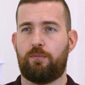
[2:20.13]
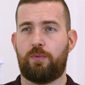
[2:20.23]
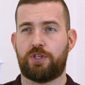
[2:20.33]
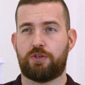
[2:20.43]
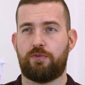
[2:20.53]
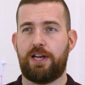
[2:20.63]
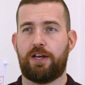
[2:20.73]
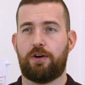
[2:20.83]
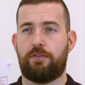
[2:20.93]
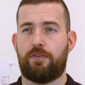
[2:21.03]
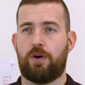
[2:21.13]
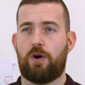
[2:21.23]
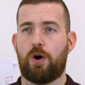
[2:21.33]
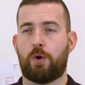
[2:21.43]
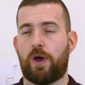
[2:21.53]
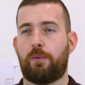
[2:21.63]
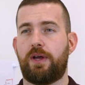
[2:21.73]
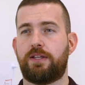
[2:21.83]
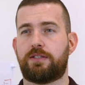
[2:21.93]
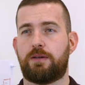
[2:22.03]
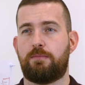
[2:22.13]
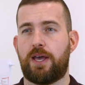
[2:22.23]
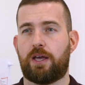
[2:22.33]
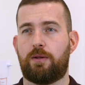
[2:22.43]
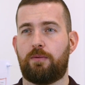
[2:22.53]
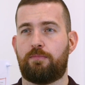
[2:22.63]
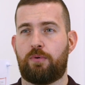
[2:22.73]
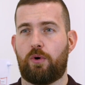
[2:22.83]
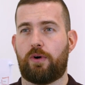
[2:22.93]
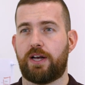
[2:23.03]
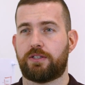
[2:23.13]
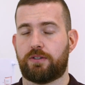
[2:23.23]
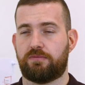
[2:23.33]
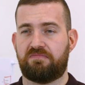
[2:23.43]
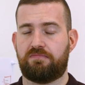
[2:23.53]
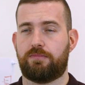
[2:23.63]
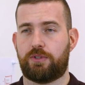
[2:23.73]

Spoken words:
which is really good for quick wins and making progress on